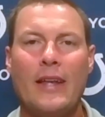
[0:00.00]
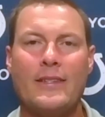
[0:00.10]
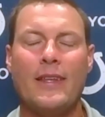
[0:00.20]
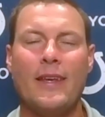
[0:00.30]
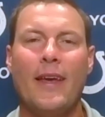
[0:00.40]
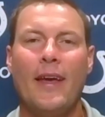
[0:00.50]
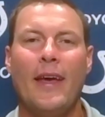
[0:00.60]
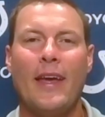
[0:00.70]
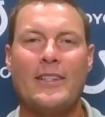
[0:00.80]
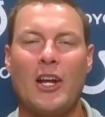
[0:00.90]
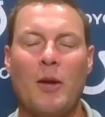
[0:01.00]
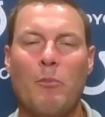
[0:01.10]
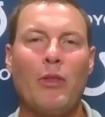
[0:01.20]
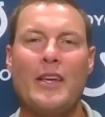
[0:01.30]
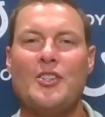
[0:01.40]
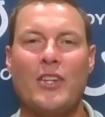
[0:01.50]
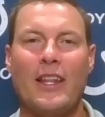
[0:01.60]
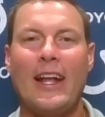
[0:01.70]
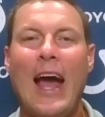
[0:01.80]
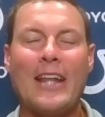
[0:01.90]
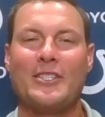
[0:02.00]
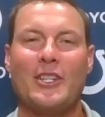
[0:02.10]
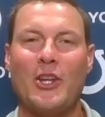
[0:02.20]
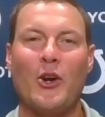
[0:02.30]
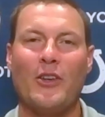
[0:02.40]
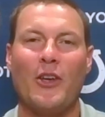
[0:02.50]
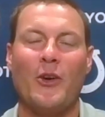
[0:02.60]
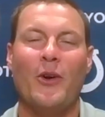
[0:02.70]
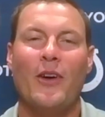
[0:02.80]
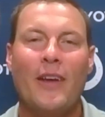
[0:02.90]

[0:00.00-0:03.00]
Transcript: it's the it's the completion that got us to third and two.